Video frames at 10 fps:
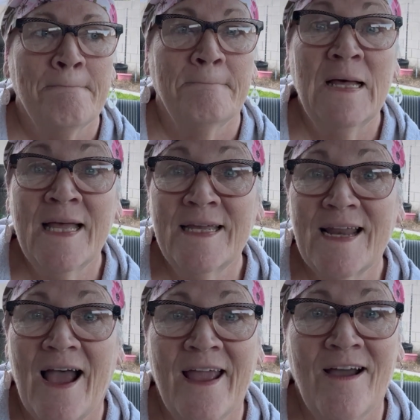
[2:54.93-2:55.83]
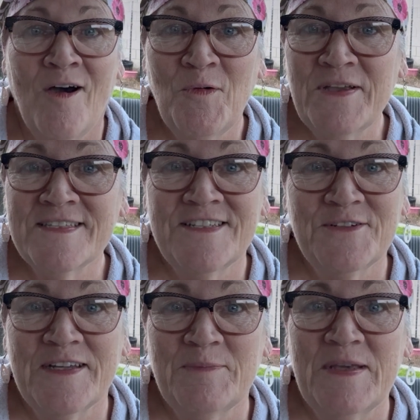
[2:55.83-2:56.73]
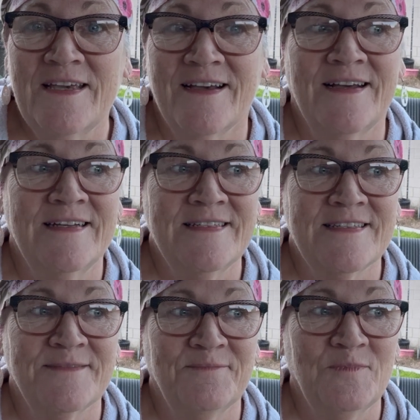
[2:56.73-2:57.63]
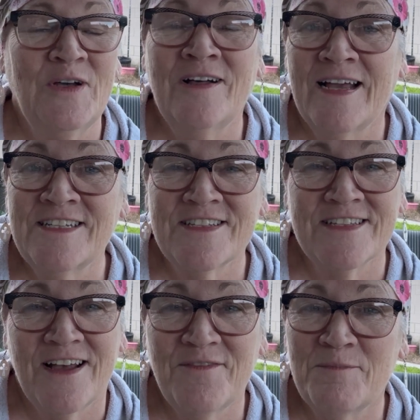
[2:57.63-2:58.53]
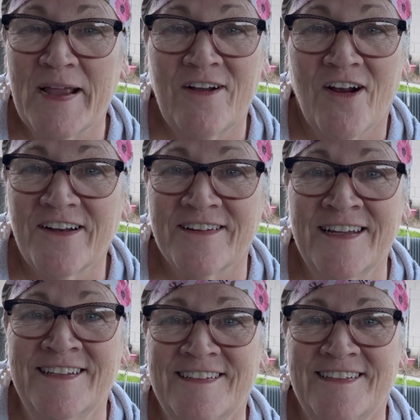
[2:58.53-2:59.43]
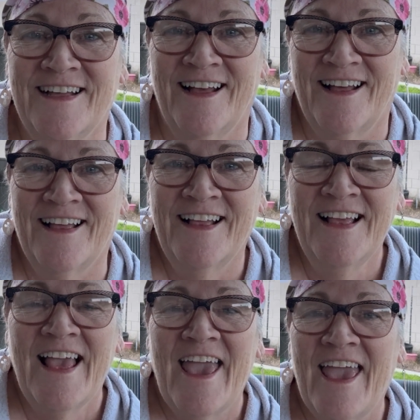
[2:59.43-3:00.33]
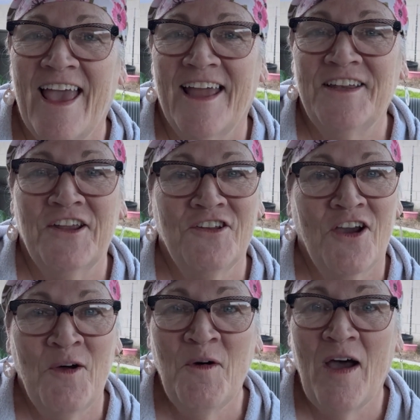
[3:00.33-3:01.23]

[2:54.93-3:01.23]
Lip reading: but I always do it because, I just love my garden. And no,